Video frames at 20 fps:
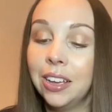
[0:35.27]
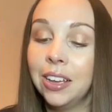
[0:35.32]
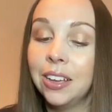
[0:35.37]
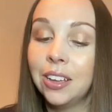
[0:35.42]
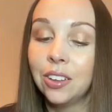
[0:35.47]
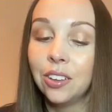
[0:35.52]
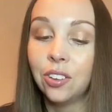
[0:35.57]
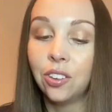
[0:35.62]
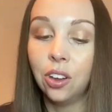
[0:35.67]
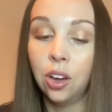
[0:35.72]

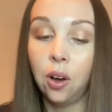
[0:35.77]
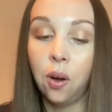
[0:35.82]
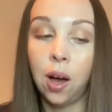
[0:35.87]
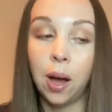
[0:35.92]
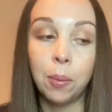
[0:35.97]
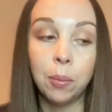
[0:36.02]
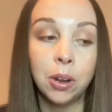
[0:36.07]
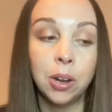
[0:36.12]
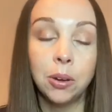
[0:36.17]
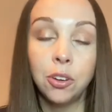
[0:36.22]
So
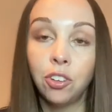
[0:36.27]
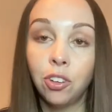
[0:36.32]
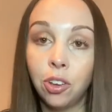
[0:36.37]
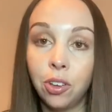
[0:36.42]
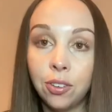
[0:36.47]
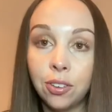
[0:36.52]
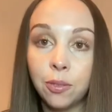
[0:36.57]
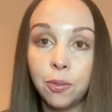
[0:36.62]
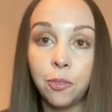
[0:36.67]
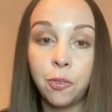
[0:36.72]
I'm going to show you
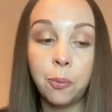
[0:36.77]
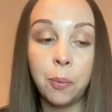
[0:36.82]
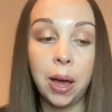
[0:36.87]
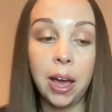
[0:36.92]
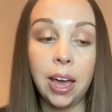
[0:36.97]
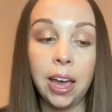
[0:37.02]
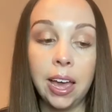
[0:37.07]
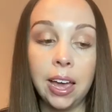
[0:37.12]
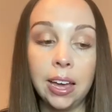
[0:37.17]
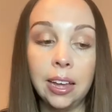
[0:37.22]
some of
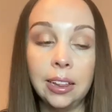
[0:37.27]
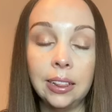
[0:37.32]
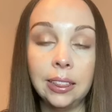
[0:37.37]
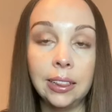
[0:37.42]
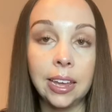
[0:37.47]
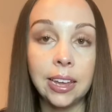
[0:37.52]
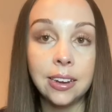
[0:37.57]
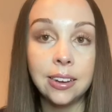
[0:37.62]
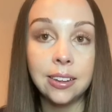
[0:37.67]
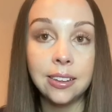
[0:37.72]
my
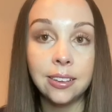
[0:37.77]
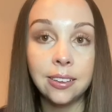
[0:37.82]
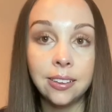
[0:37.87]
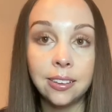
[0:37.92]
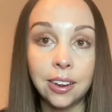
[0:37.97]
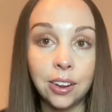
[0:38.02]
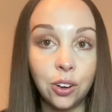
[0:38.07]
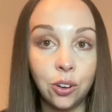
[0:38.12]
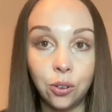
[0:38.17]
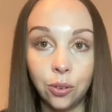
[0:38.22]
latest
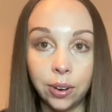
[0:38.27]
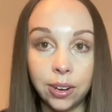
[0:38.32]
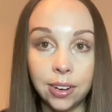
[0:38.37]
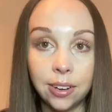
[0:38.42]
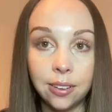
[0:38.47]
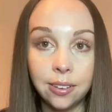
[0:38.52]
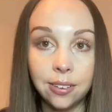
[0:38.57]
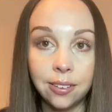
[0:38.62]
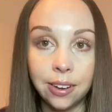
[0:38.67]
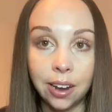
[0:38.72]
and
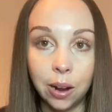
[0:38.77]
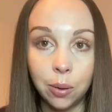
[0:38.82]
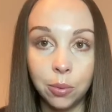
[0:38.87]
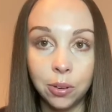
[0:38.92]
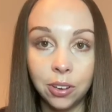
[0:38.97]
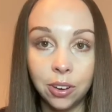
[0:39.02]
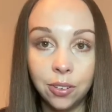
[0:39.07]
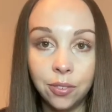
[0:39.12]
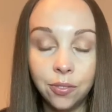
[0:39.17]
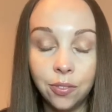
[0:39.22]
greatest
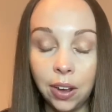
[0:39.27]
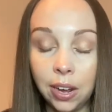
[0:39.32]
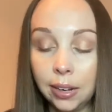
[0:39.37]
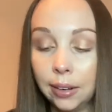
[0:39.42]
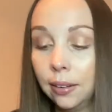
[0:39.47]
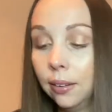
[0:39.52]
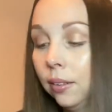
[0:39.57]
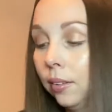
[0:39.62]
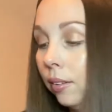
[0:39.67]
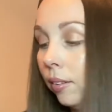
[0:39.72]
Amazon
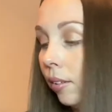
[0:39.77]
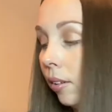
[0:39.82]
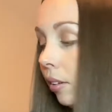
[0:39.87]
finds.